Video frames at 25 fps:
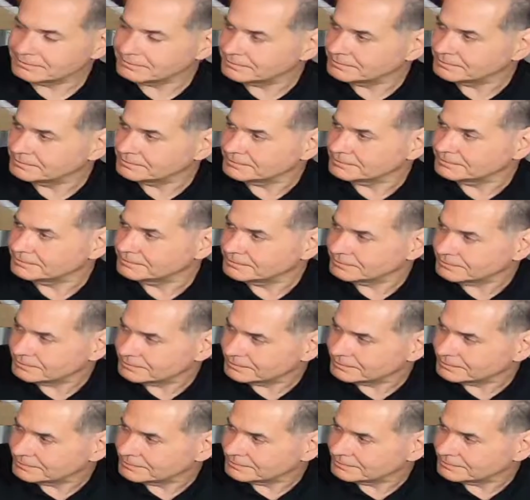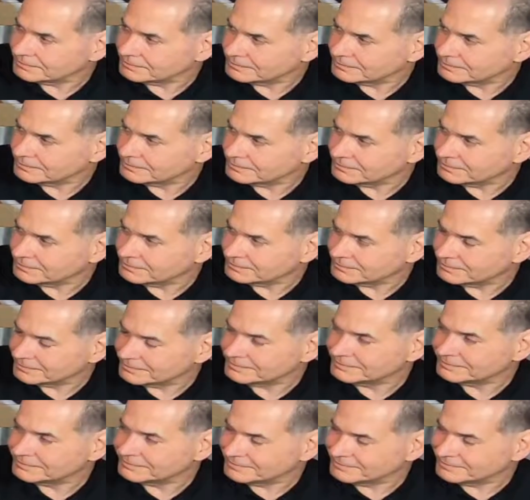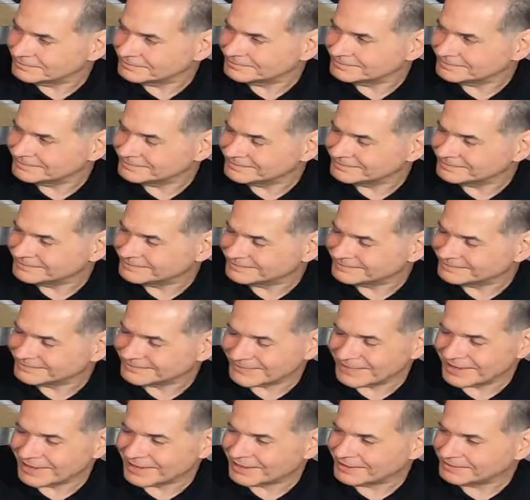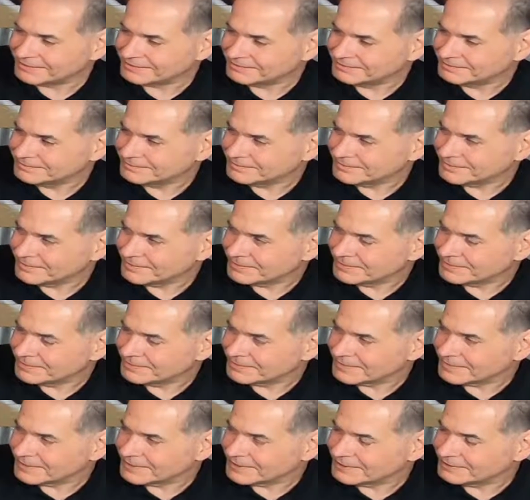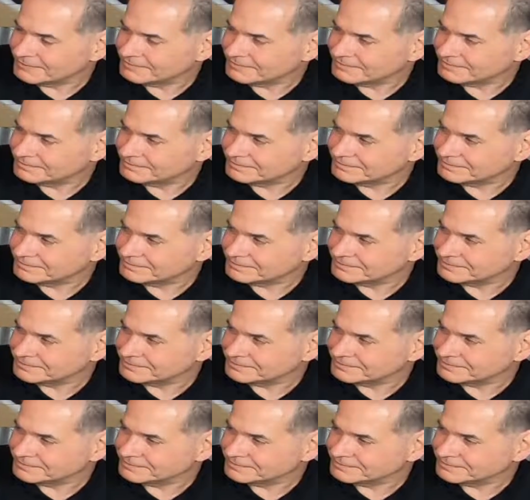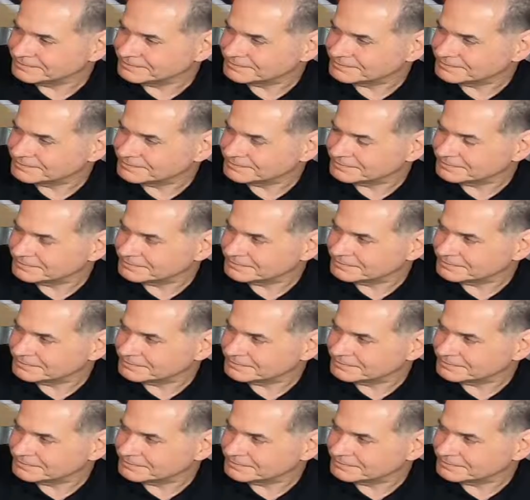(not speaking)